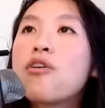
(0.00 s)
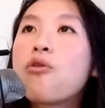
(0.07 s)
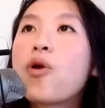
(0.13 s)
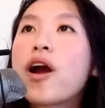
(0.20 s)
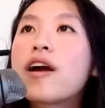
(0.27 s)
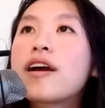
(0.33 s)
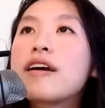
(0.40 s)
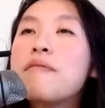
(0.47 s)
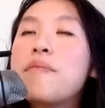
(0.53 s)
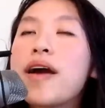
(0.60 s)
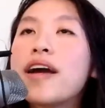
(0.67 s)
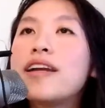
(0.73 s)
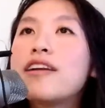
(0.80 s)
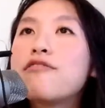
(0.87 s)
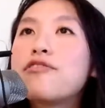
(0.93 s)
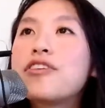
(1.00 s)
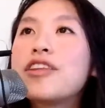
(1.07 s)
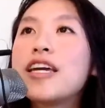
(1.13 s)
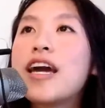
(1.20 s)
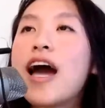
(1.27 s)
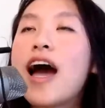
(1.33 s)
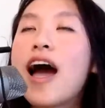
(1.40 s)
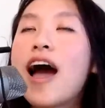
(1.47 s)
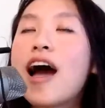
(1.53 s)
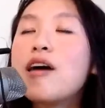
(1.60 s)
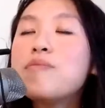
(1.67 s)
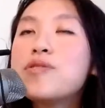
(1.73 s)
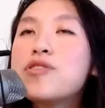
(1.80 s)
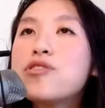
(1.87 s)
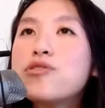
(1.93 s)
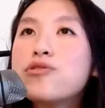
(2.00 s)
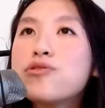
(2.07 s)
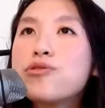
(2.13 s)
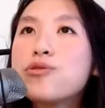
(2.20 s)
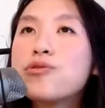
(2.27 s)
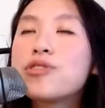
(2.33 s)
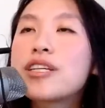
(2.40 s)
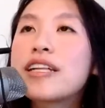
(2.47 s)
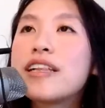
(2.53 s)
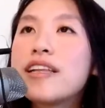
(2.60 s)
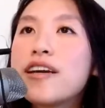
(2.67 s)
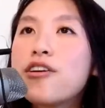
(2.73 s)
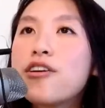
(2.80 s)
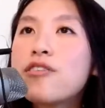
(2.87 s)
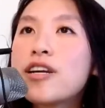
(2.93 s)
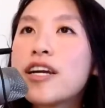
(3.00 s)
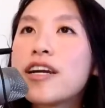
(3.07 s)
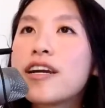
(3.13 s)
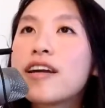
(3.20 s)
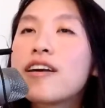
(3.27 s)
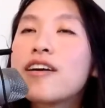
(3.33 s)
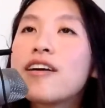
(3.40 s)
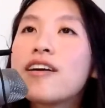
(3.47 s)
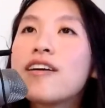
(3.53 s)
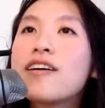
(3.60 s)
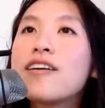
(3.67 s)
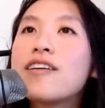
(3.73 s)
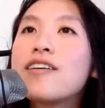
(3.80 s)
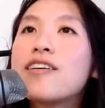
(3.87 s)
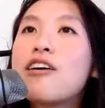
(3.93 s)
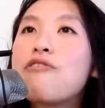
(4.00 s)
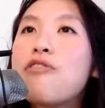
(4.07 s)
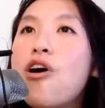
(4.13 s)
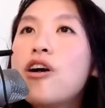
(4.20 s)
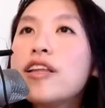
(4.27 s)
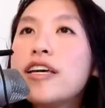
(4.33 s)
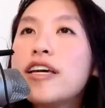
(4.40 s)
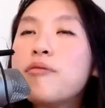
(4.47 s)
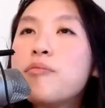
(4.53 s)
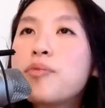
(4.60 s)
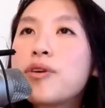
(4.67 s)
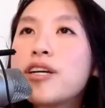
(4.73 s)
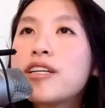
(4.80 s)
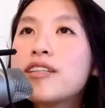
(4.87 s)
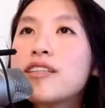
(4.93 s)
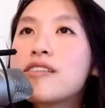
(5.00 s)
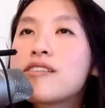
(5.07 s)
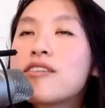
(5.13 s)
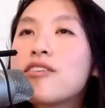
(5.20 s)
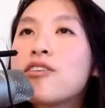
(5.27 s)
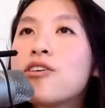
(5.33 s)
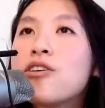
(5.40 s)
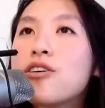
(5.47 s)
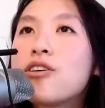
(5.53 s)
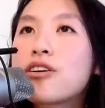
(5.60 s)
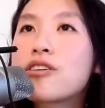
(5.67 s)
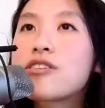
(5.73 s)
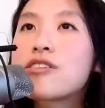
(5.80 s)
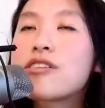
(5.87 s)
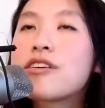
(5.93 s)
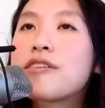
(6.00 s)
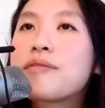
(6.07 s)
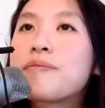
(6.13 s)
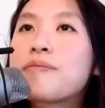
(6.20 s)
We are commanding for the absolute clearing of all imprints, hooks,